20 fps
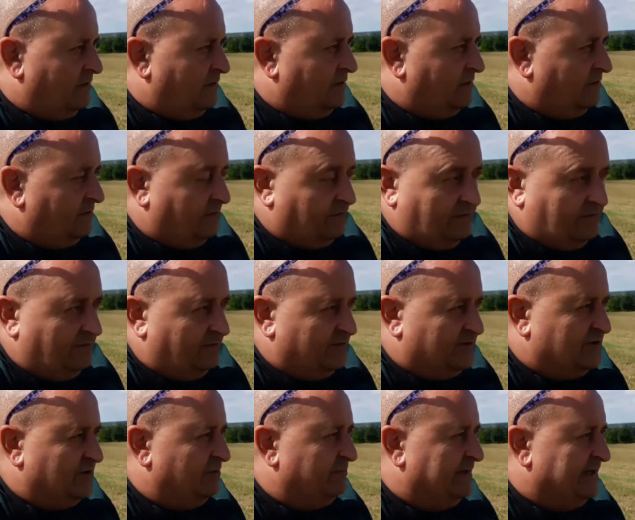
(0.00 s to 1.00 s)

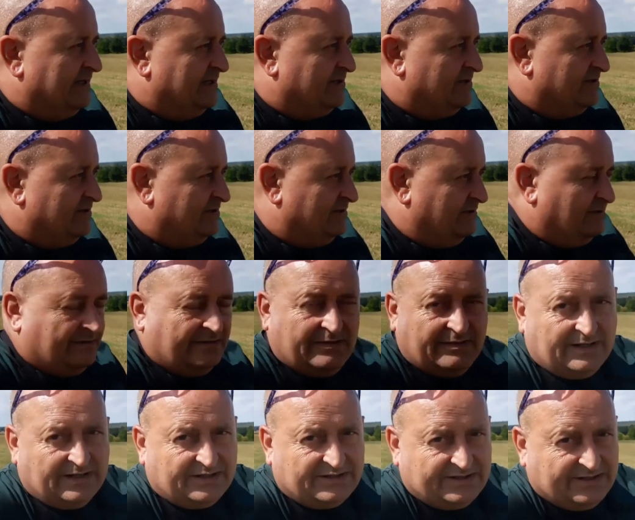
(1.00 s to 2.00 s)
And two metres
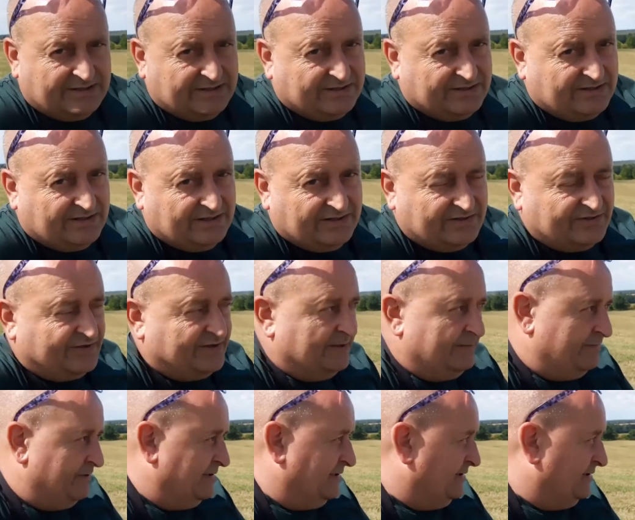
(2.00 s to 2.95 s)
but that set-aside strip